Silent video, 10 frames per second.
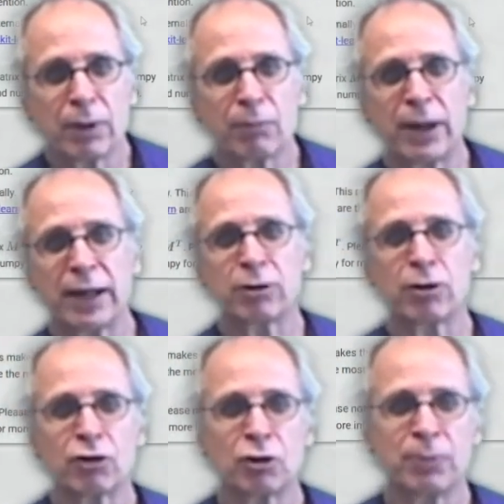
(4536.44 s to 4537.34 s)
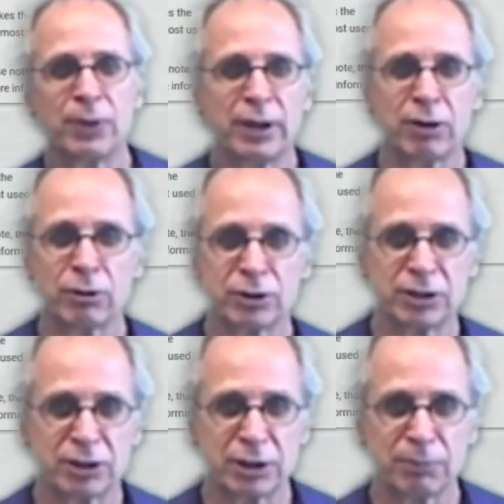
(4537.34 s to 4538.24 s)
microscopy
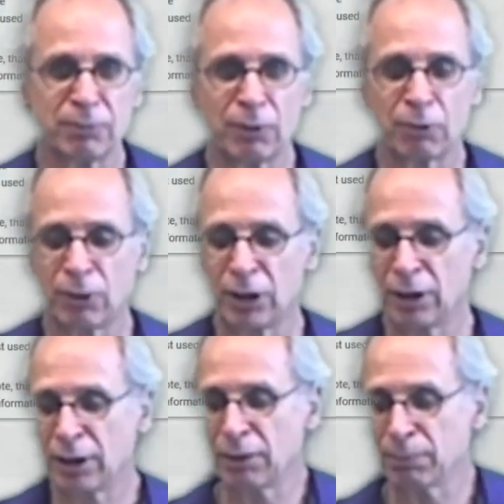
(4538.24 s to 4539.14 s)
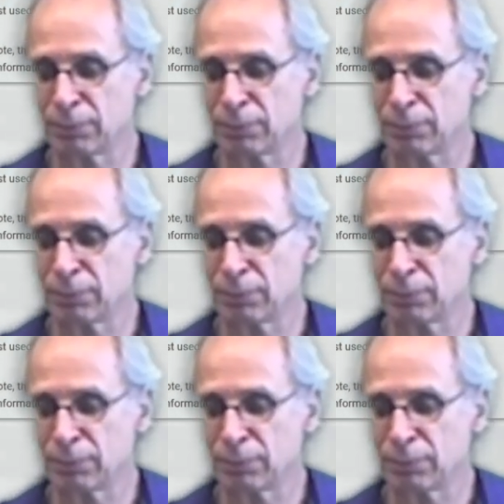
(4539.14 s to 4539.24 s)
ecosystem, we